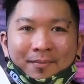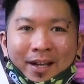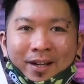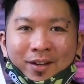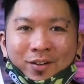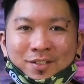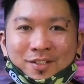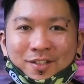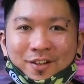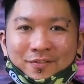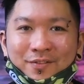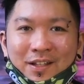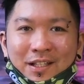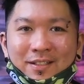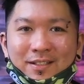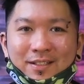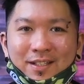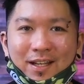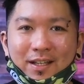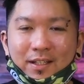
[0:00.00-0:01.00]
Microsoft
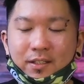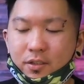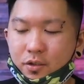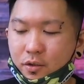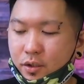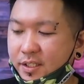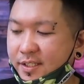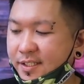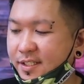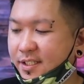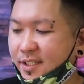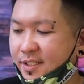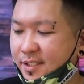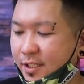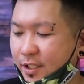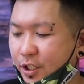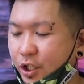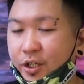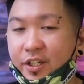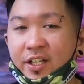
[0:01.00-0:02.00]
inside. So this is a
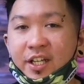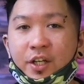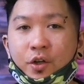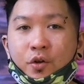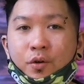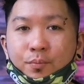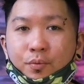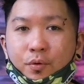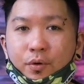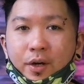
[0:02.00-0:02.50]
Circuit Hero